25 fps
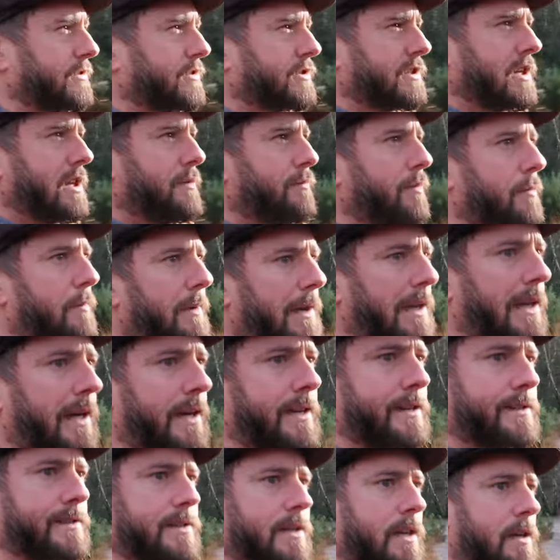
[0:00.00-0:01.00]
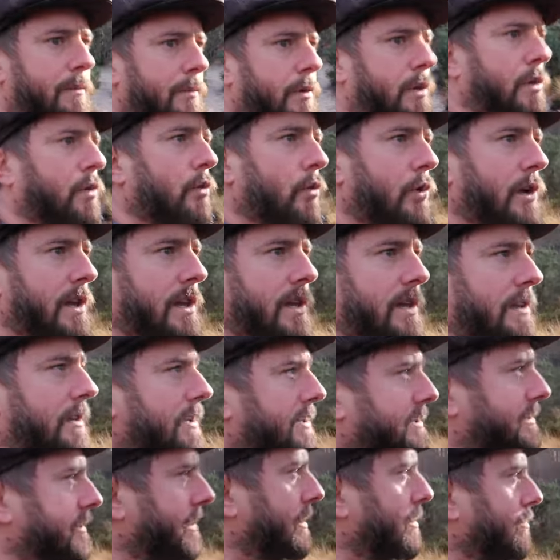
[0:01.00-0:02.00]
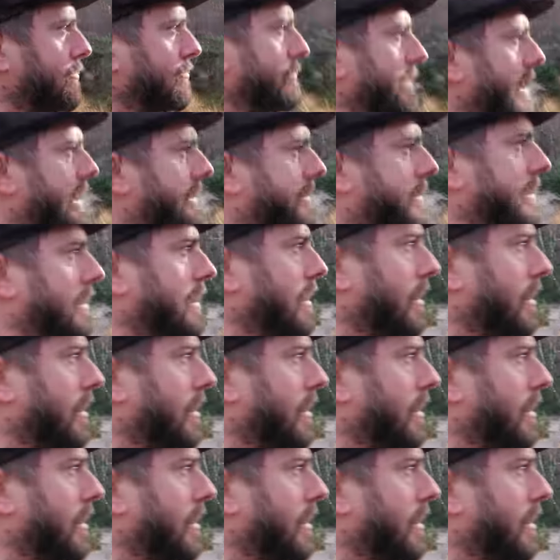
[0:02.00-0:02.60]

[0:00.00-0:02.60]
just keeping me lightsaber green instead of red.